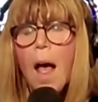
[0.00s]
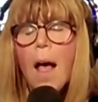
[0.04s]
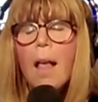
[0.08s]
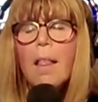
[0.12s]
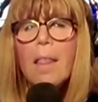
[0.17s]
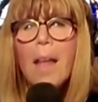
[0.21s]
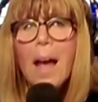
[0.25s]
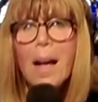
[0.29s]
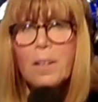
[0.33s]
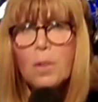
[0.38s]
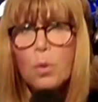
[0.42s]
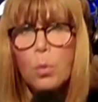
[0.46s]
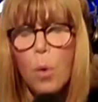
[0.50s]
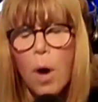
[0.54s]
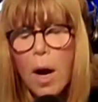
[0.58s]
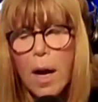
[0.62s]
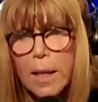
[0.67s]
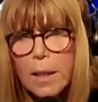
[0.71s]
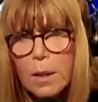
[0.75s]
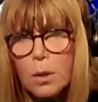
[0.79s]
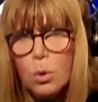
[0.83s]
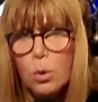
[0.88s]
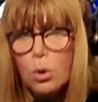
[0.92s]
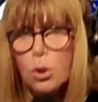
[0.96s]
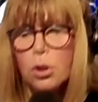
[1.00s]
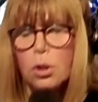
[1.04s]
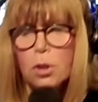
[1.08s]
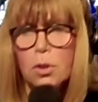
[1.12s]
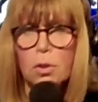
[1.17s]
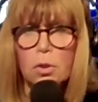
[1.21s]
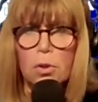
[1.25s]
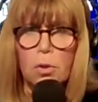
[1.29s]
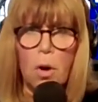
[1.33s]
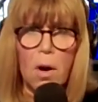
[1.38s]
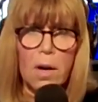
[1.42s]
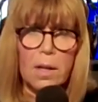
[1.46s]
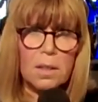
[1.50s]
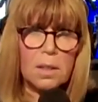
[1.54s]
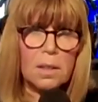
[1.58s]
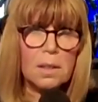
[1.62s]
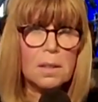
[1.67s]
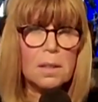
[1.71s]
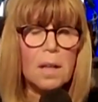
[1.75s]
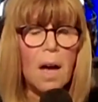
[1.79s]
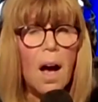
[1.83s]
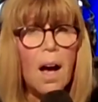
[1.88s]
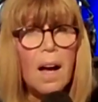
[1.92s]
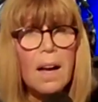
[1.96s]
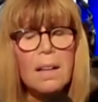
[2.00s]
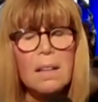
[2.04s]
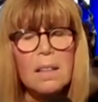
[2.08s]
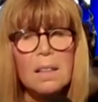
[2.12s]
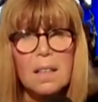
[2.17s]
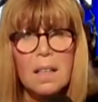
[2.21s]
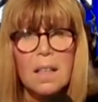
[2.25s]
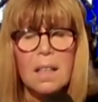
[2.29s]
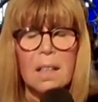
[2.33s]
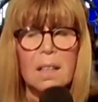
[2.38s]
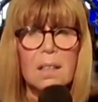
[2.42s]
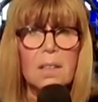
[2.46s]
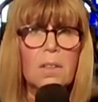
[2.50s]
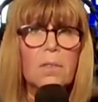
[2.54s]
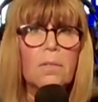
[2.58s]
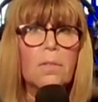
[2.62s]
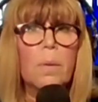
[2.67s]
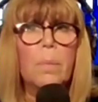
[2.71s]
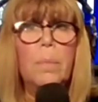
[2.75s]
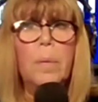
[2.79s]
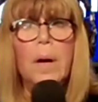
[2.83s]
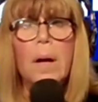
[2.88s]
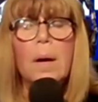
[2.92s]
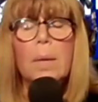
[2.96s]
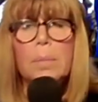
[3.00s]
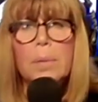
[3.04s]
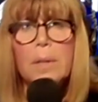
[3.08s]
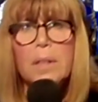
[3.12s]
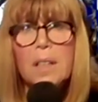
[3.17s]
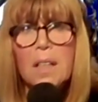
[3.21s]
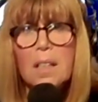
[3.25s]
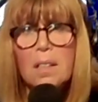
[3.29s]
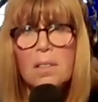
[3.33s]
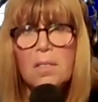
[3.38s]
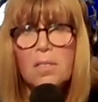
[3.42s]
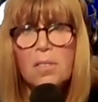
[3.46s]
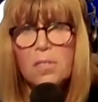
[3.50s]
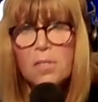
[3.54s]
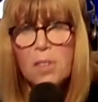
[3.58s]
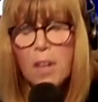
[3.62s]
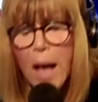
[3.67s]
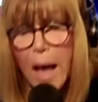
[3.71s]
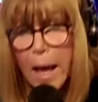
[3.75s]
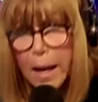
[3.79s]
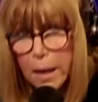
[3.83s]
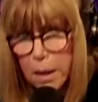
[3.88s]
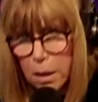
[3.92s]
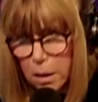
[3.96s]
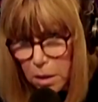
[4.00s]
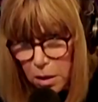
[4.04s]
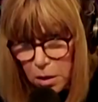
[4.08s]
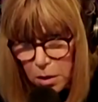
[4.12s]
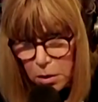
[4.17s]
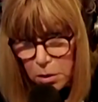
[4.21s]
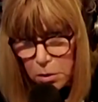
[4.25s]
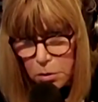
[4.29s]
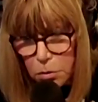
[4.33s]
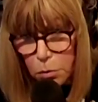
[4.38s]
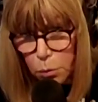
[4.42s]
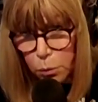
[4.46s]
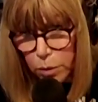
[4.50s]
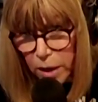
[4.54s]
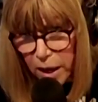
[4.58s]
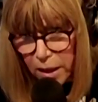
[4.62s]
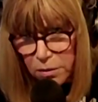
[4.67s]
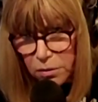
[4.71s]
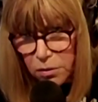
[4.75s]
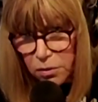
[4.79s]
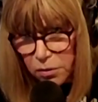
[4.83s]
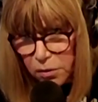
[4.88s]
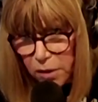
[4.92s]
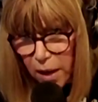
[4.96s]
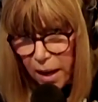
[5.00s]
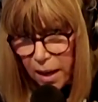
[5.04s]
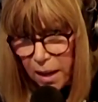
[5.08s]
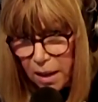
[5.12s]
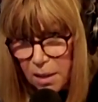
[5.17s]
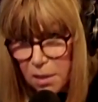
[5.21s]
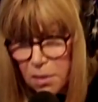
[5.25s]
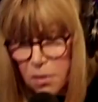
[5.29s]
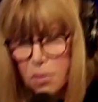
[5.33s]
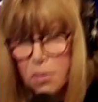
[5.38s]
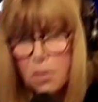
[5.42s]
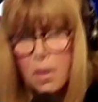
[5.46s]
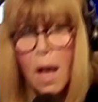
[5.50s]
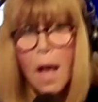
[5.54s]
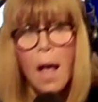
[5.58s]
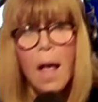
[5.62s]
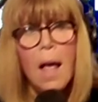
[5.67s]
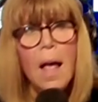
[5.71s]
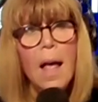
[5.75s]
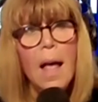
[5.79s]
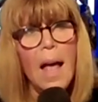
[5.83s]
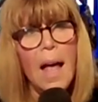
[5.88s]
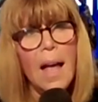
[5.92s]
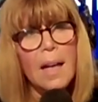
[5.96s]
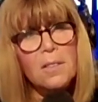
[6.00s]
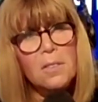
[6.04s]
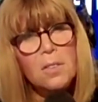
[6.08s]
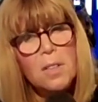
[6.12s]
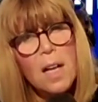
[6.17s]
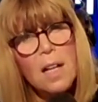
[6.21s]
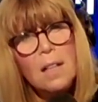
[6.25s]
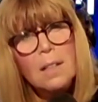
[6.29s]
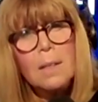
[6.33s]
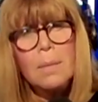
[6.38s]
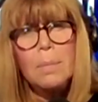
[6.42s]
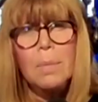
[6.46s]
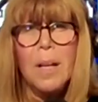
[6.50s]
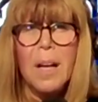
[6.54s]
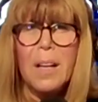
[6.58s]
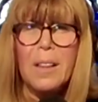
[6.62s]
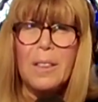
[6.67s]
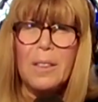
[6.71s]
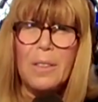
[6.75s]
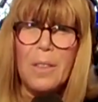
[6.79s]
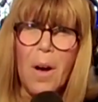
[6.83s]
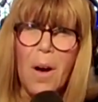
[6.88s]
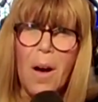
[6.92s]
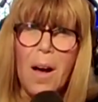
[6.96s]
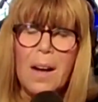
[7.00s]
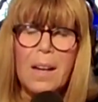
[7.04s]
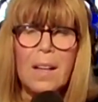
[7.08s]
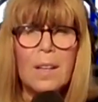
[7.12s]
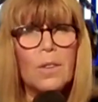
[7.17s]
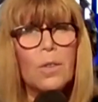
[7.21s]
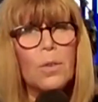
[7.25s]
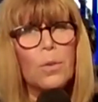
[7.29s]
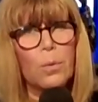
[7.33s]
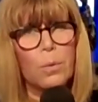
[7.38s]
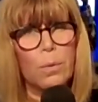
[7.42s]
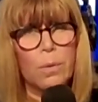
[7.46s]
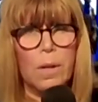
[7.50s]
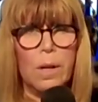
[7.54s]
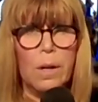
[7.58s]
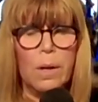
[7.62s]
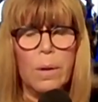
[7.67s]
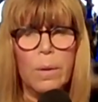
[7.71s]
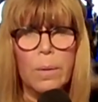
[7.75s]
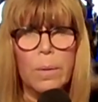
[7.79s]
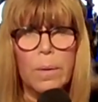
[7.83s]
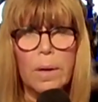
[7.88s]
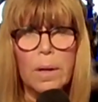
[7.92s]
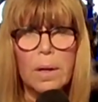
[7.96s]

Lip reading: That's why you should start dialing your Republican senators, red states, and tell them you thought it through.